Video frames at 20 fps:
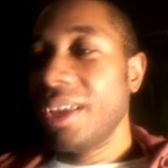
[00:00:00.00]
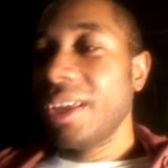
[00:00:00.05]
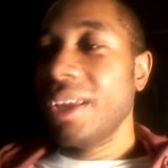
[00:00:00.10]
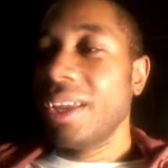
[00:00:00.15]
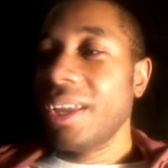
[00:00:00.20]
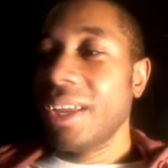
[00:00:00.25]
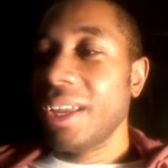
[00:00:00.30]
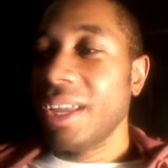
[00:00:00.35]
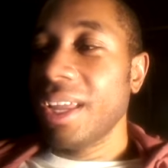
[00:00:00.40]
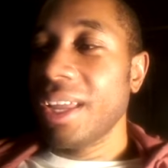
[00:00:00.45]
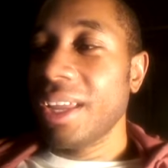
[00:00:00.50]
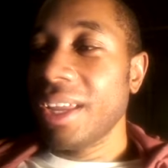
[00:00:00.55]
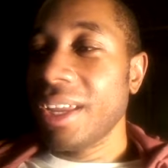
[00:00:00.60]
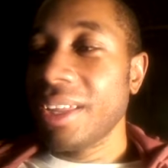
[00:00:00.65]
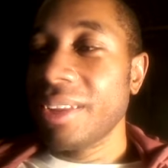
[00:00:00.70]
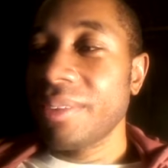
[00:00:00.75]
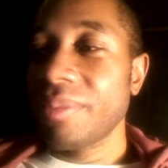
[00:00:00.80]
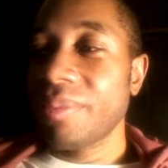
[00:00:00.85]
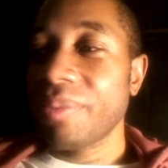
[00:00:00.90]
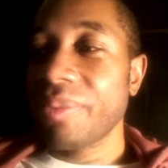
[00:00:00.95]
And
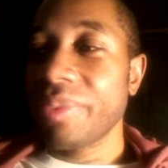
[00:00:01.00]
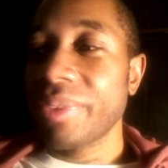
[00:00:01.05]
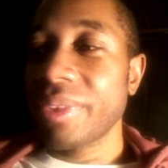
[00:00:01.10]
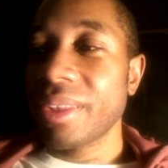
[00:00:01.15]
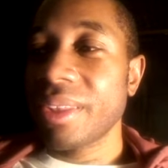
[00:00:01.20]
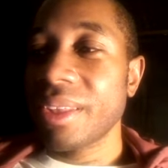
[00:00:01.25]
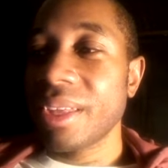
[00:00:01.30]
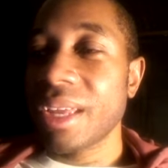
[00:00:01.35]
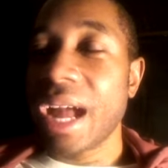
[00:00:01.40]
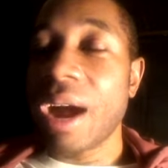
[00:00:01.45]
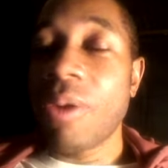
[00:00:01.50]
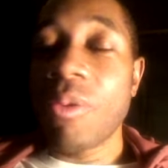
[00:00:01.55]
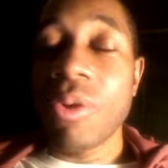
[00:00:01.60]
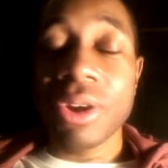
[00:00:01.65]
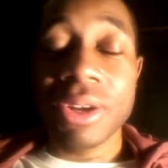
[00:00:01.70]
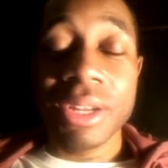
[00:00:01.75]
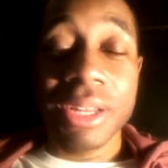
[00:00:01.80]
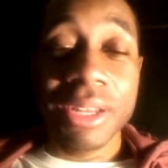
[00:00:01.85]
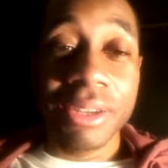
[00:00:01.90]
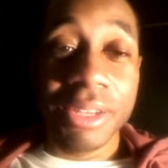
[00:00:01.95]
I wanted to
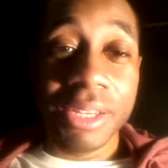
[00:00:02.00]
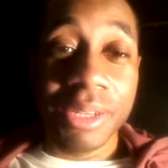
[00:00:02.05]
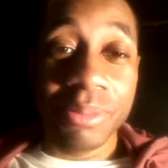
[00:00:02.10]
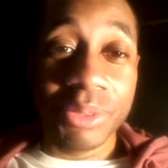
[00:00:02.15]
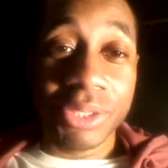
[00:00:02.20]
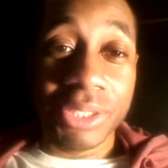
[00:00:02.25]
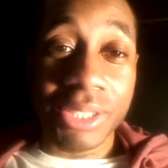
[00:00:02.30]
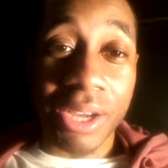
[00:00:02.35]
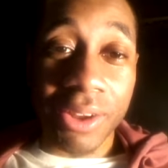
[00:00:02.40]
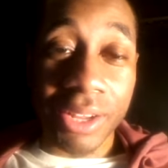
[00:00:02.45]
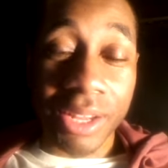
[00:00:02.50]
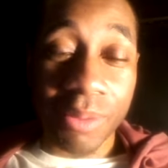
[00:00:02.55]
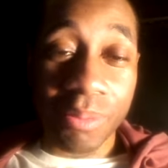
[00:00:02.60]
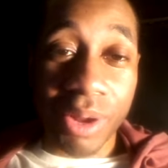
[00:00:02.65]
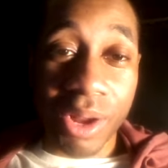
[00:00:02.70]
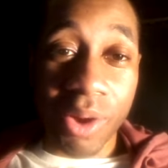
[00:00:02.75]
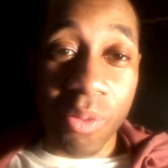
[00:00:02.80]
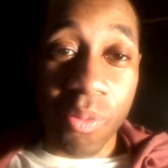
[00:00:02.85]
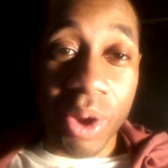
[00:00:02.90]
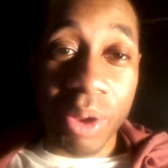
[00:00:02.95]
hear him talk about what was